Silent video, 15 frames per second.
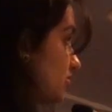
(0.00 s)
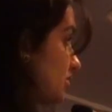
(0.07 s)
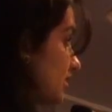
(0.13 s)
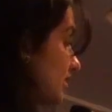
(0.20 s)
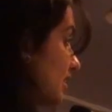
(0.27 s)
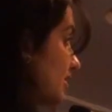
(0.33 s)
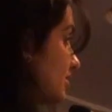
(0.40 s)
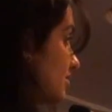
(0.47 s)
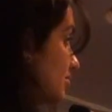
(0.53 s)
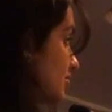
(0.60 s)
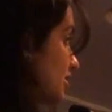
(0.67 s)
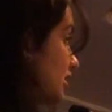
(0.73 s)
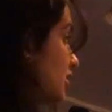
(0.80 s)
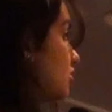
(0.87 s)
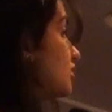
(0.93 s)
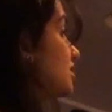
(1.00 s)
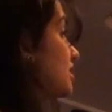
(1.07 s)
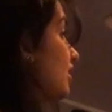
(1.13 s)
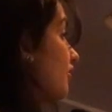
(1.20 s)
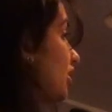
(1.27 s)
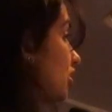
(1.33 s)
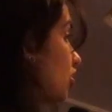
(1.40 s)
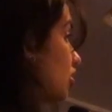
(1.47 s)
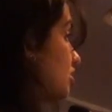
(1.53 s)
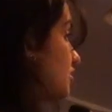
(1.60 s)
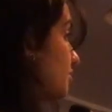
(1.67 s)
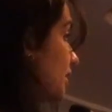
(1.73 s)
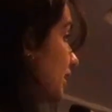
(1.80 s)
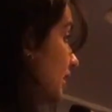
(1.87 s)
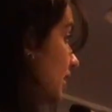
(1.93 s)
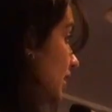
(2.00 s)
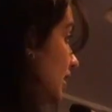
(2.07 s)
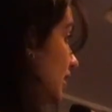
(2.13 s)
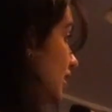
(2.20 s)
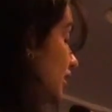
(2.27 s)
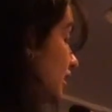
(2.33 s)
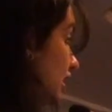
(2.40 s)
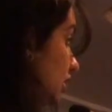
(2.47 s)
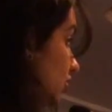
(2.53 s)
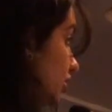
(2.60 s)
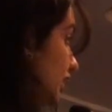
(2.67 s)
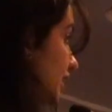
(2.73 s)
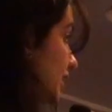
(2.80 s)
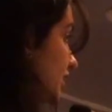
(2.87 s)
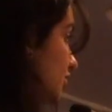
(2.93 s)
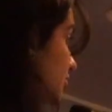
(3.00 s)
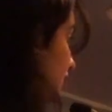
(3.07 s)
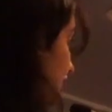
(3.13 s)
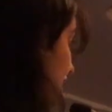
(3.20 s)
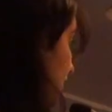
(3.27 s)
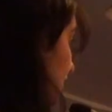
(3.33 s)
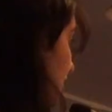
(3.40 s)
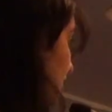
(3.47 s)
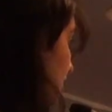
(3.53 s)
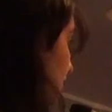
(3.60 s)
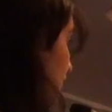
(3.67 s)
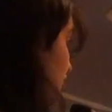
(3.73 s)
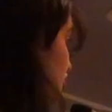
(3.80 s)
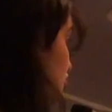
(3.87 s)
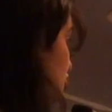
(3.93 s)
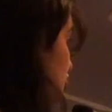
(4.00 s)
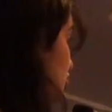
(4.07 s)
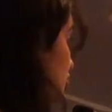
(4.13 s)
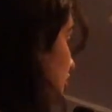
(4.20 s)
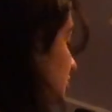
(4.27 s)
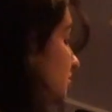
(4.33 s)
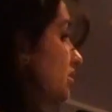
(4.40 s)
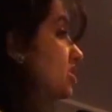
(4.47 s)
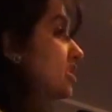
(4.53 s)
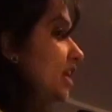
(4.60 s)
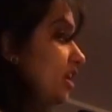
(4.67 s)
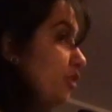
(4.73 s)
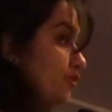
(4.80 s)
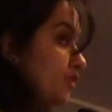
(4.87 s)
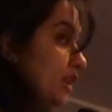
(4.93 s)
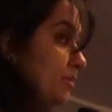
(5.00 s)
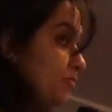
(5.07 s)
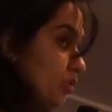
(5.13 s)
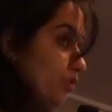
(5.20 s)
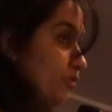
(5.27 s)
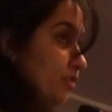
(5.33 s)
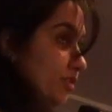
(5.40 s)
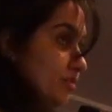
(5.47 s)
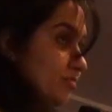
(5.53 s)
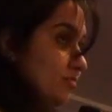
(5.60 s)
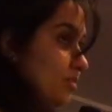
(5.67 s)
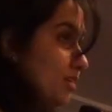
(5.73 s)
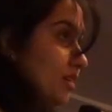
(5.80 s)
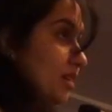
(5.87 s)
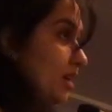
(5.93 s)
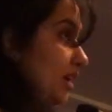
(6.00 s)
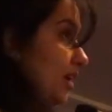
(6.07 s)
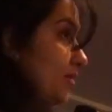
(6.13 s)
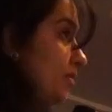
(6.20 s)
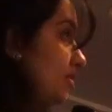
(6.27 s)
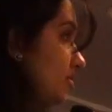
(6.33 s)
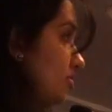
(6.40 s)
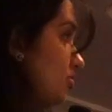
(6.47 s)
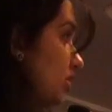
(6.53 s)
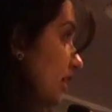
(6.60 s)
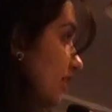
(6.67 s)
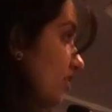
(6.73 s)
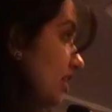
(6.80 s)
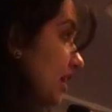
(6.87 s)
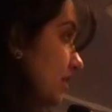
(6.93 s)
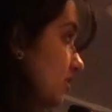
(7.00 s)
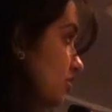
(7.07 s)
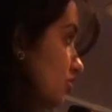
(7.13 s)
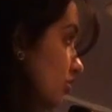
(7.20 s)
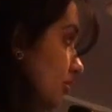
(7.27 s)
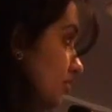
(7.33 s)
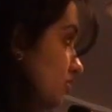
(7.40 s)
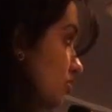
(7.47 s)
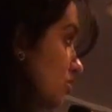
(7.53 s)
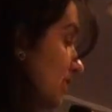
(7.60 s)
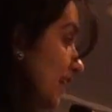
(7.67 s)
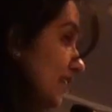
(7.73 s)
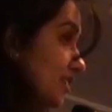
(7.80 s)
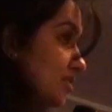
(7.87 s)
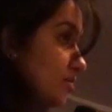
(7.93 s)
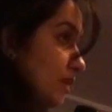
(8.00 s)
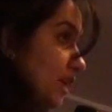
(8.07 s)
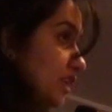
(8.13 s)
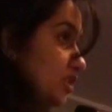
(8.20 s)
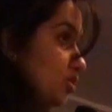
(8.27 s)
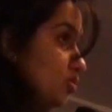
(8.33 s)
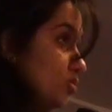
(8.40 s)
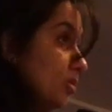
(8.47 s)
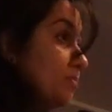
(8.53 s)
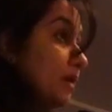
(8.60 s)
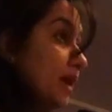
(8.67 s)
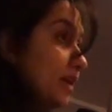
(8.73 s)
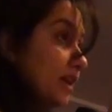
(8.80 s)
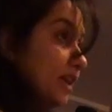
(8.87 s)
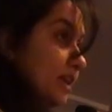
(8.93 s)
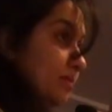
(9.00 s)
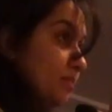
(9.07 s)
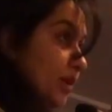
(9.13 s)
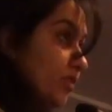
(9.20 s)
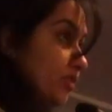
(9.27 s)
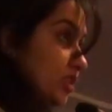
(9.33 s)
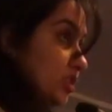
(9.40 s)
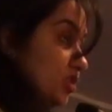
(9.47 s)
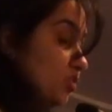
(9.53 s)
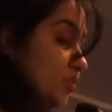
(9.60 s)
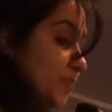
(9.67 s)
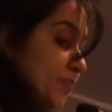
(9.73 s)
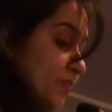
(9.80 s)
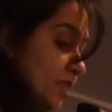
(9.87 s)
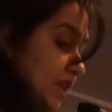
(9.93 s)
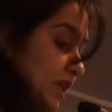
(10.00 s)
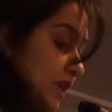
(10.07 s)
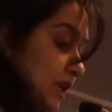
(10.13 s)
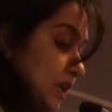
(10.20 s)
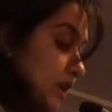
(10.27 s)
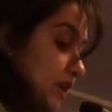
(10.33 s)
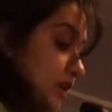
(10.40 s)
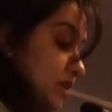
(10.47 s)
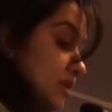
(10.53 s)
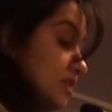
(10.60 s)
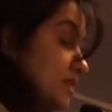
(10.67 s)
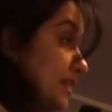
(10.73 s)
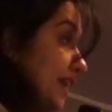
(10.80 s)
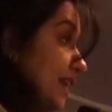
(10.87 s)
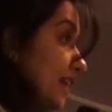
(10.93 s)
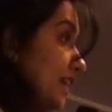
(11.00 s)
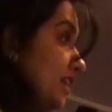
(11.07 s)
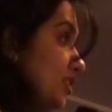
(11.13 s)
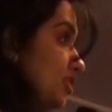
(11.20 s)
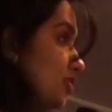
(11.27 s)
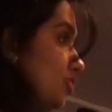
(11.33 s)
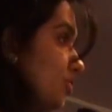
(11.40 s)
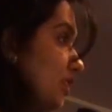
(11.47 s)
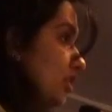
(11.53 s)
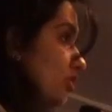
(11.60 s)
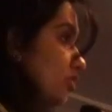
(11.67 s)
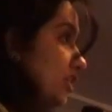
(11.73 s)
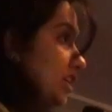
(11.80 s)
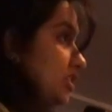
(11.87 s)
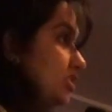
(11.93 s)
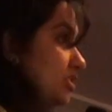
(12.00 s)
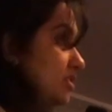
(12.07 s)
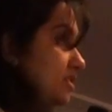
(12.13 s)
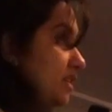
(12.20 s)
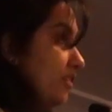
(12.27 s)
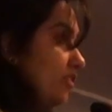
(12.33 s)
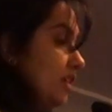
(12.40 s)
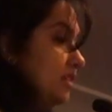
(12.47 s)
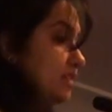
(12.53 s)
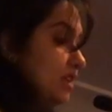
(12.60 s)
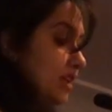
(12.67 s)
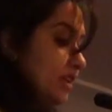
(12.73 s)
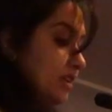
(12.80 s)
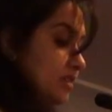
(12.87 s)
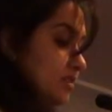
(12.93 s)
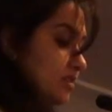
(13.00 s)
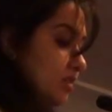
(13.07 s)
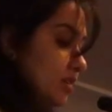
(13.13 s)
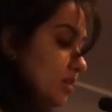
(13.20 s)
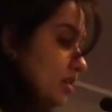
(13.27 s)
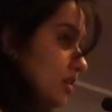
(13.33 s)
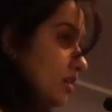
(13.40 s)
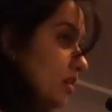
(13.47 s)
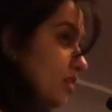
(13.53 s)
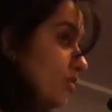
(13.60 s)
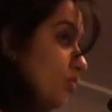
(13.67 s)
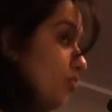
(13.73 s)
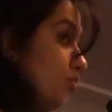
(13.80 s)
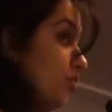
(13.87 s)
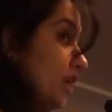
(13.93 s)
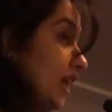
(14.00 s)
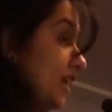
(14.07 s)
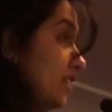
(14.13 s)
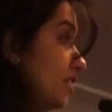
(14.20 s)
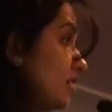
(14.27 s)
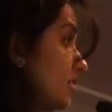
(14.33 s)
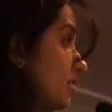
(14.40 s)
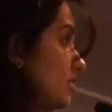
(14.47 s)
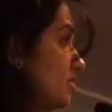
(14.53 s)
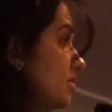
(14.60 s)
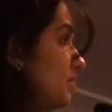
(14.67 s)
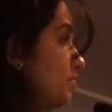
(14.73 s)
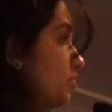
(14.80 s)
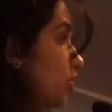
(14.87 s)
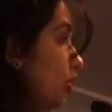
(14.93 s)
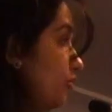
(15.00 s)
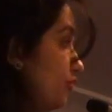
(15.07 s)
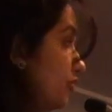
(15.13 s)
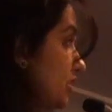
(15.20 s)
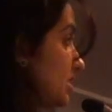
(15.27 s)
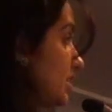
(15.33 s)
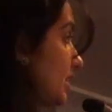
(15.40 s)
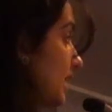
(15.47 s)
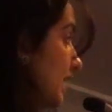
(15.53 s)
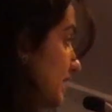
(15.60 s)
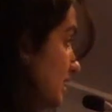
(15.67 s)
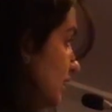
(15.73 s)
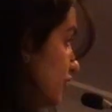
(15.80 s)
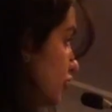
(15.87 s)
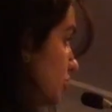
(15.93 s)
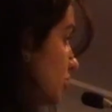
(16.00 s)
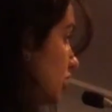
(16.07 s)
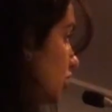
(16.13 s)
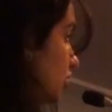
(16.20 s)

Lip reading: to say that, see, you're saving cost by relocating to India, So you give your share of that profit. I mean, you'll never get the job. So that is one issue, the bargaining power issue. The second issue location savings is whether the profits arising from the